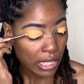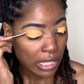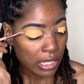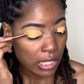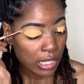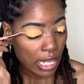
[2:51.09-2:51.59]

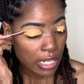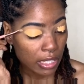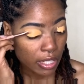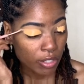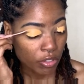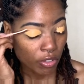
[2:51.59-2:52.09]
it sets
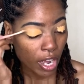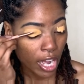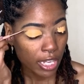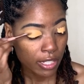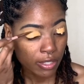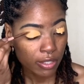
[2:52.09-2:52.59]
and
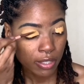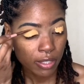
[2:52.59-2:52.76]
dries.